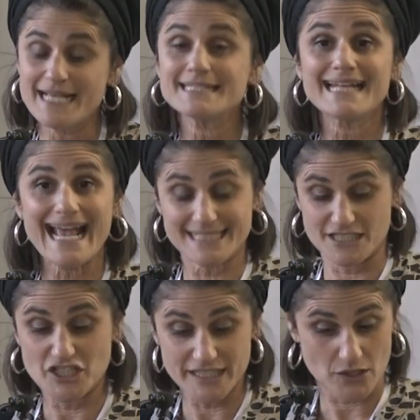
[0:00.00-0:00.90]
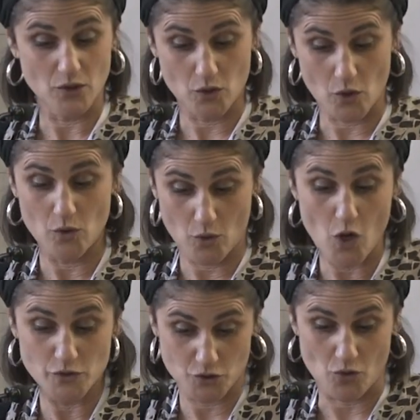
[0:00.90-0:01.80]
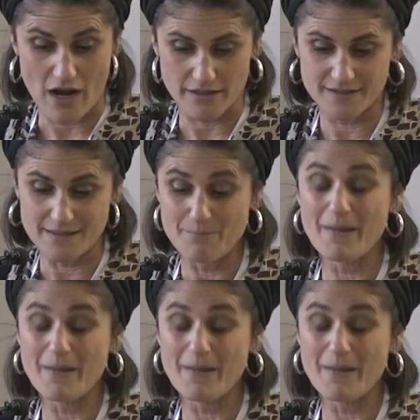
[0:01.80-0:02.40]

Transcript: is an exegetical construct,